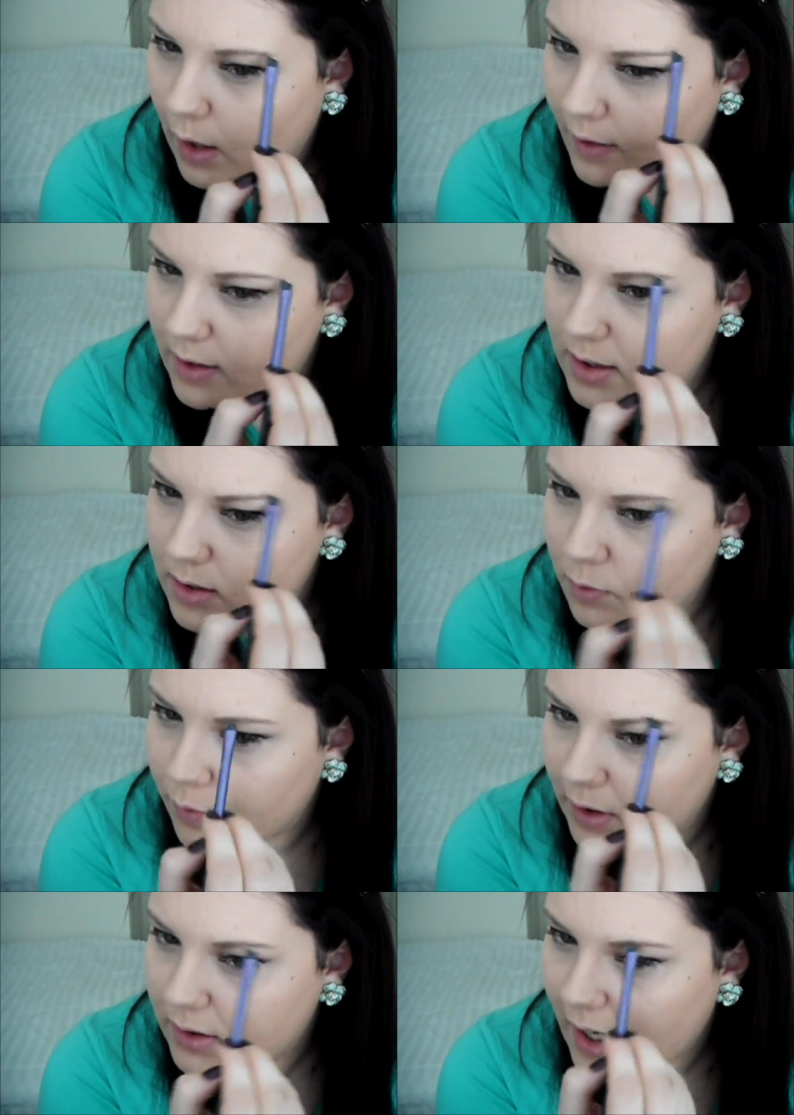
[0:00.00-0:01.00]
And this is a
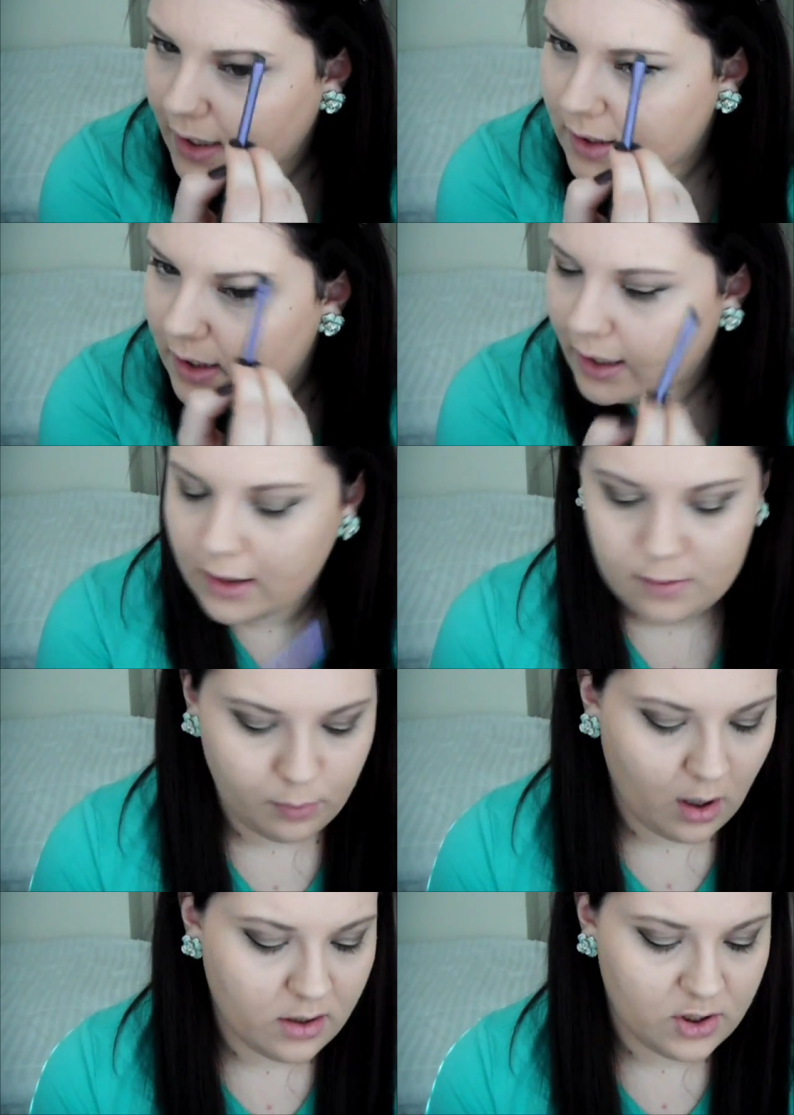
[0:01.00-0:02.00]
Real Techniques
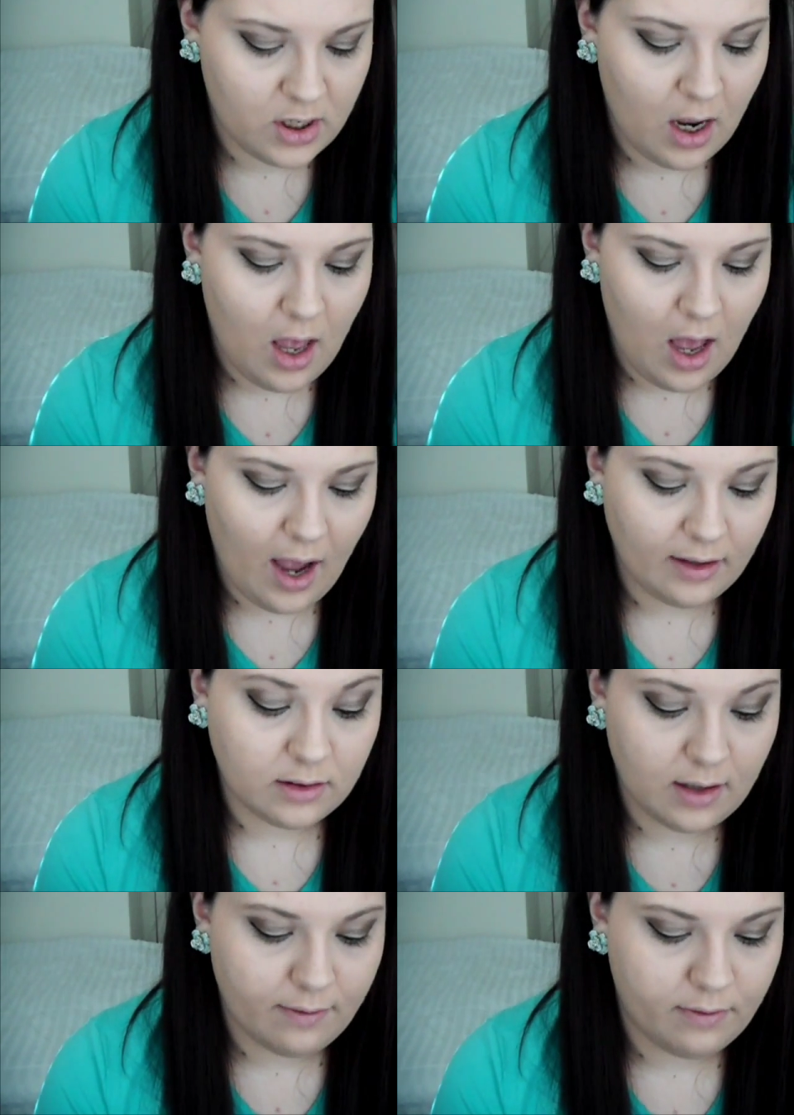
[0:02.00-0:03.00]
brush. I
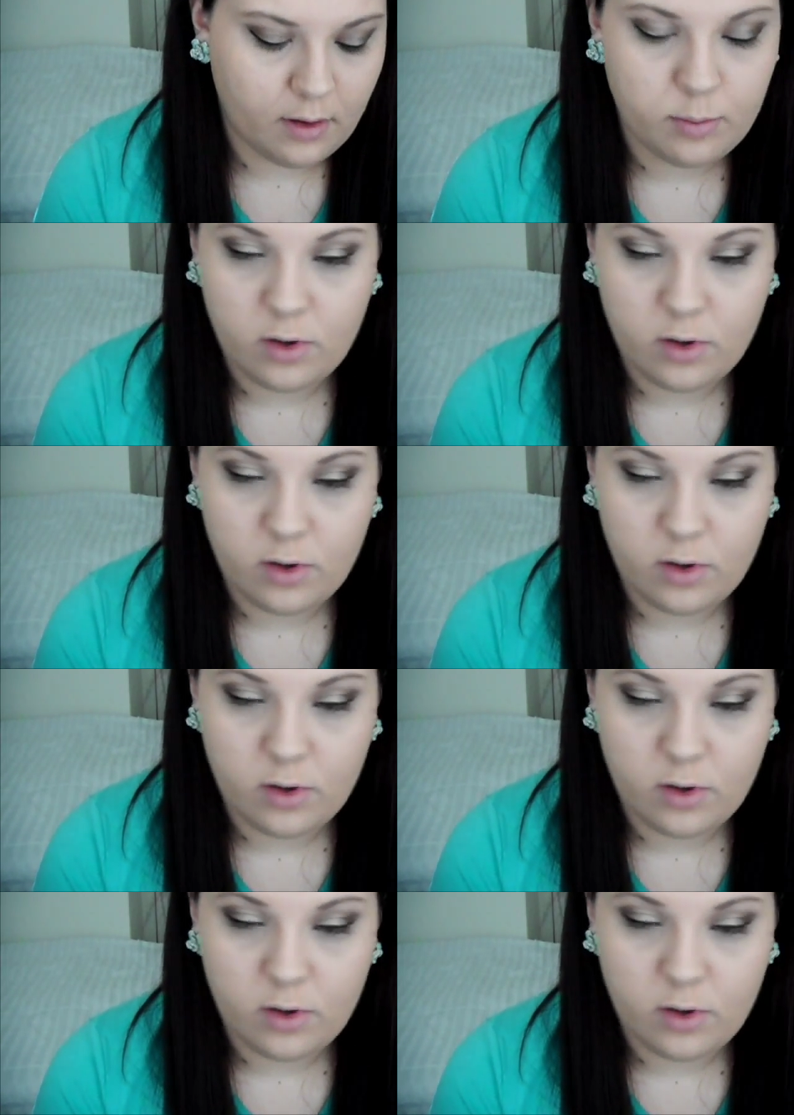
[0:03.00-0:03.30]
love their